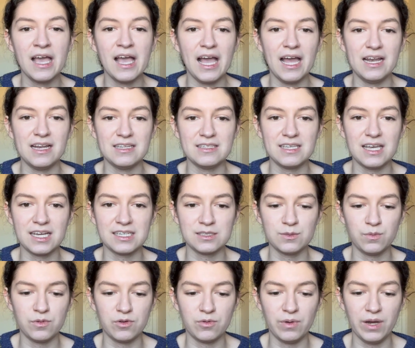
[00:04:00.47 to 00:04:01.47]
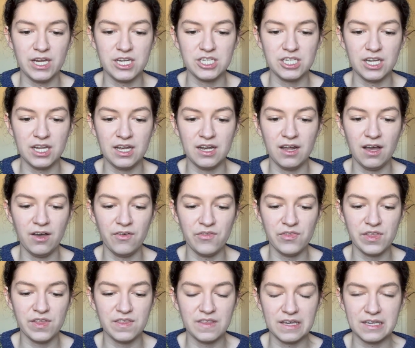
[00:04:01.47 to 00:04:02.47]
and its exploration of
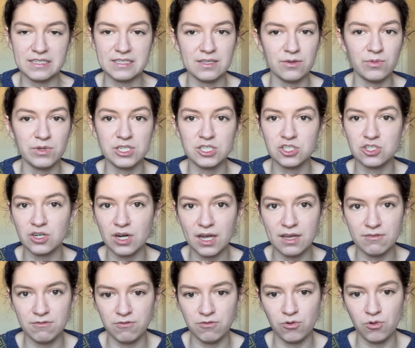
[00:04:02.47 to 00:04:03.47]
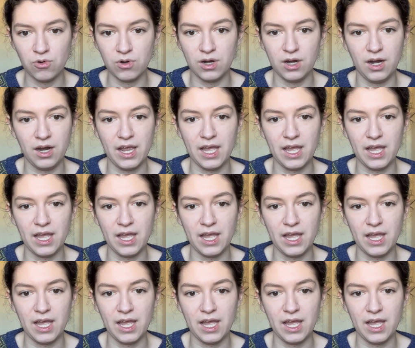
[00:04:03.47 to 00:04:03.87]
the things that we strive for,